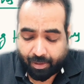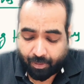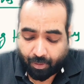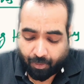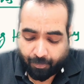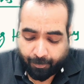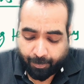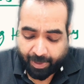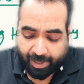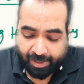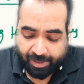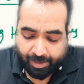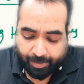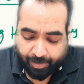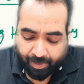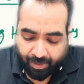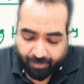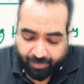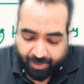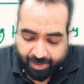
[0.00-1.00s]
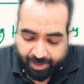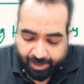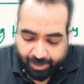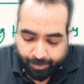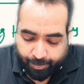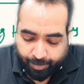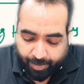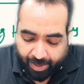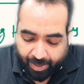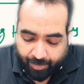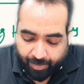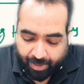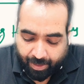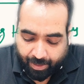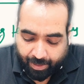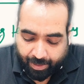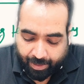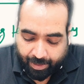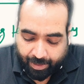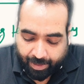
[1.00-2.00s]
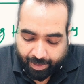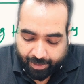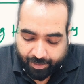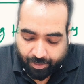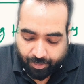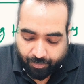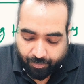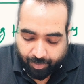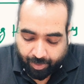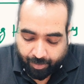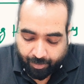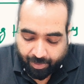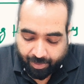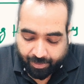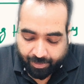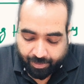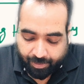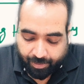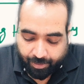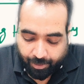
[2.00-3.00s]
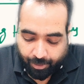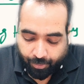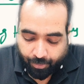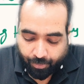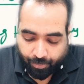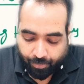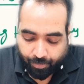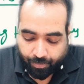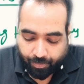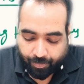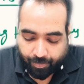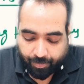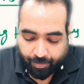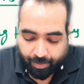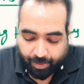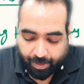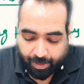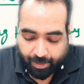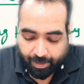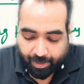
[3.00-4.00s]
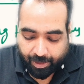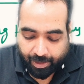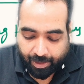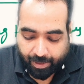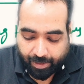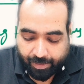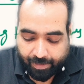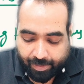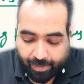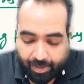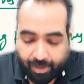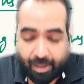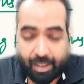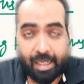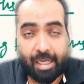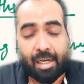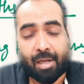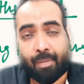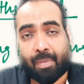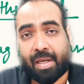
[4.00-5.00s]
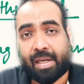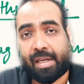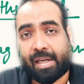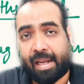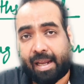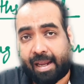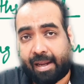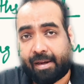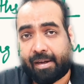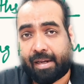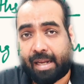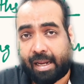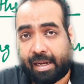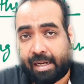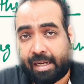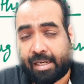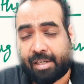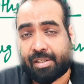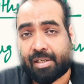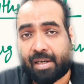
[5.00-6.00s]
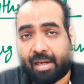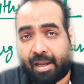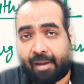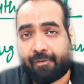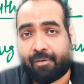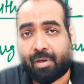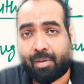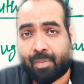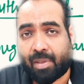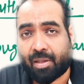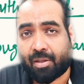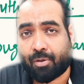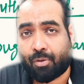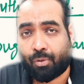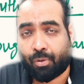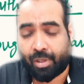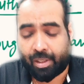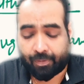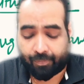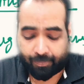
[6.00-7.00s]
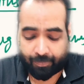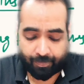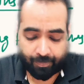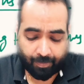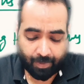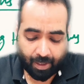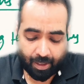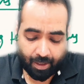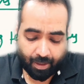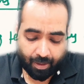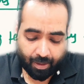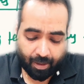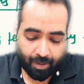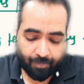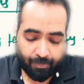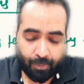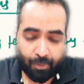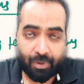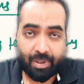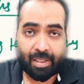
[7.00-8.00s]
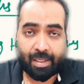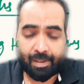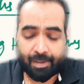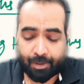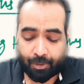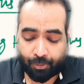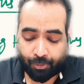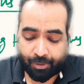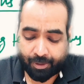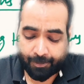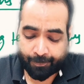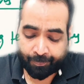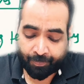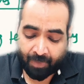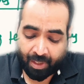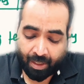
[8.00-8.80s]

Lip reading: of principal which is payable in next 12 months, due to there is EMI each and every month going for these loans.